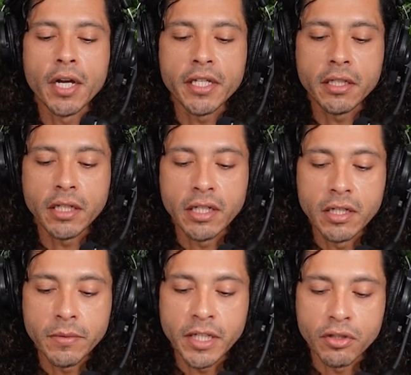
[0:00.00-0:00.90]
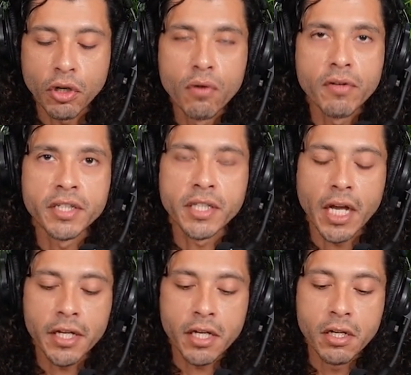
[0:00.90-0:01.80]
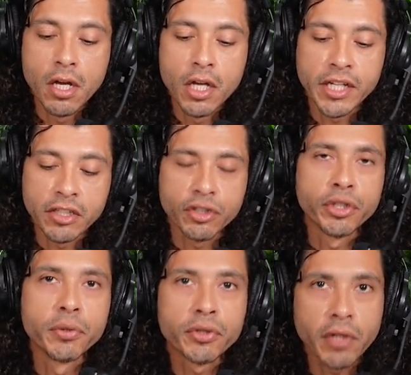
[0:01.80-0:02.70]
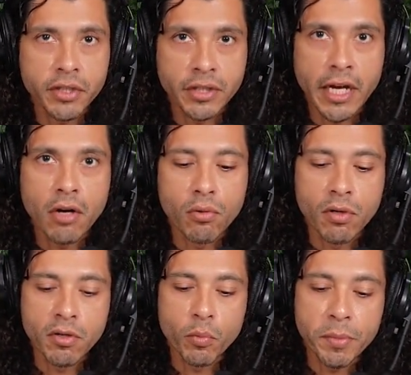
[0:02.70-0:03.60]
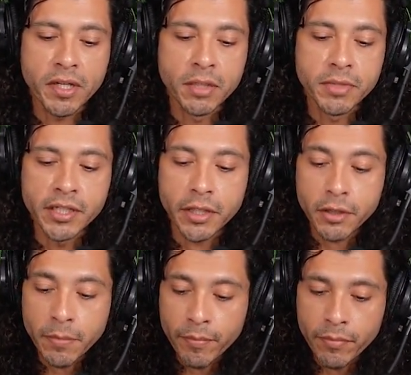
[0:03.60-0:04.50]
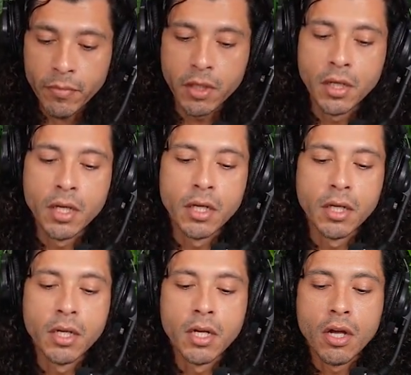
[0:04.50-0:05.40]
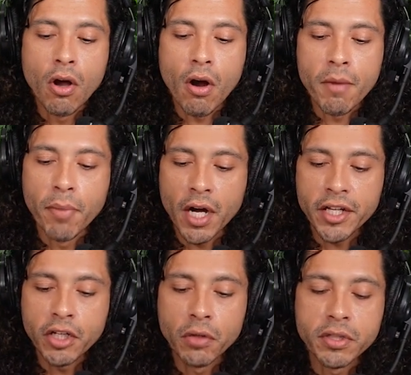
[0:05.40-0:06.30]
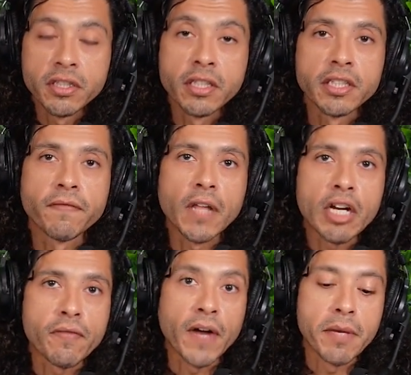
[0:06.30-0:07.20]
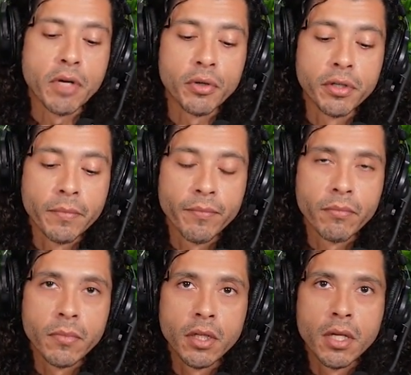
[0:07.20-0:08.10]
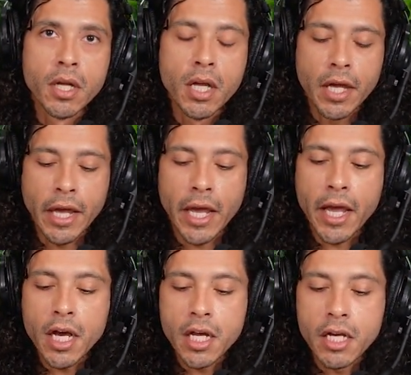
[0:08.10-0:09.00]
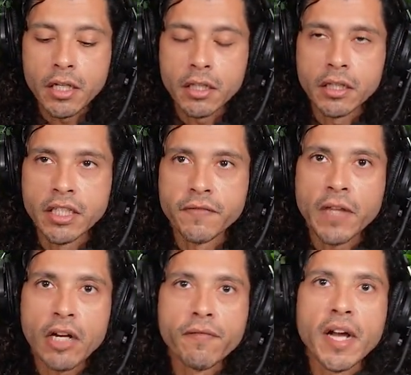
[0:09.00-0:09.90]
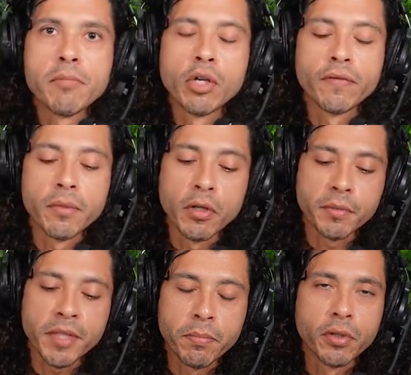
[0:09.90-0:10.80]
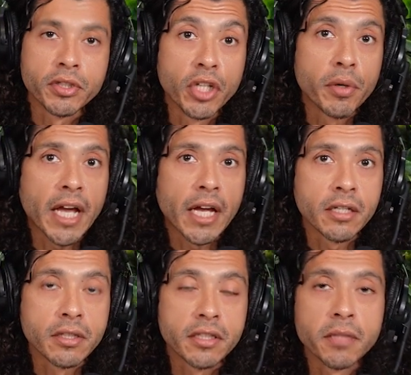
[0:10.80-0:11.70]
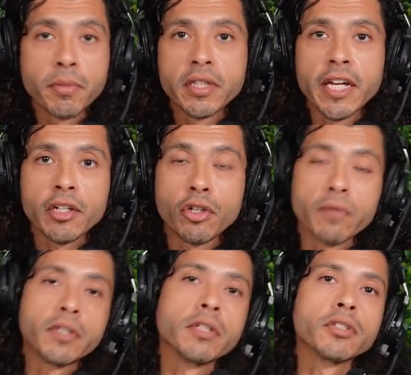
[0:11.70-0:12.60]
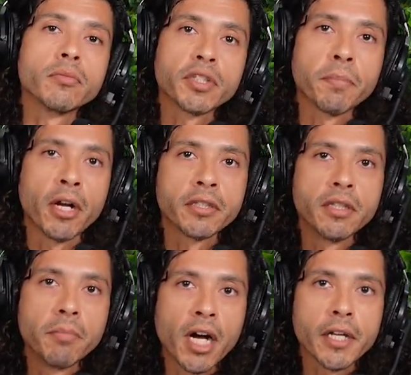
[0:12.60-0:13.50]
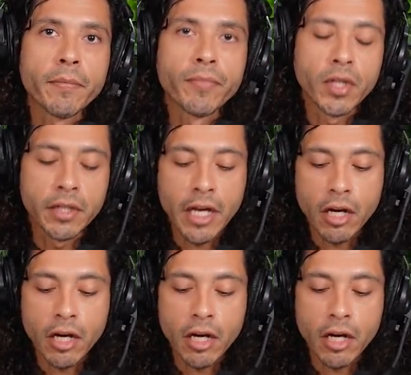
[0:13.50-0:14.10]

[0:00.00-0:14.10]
our body gets overexcited, gets too stressed out, or we become sick. Our body goes into this flight or fight mode. And this flight or fight mode for most people is known as the sympathetic nervous system response in the body.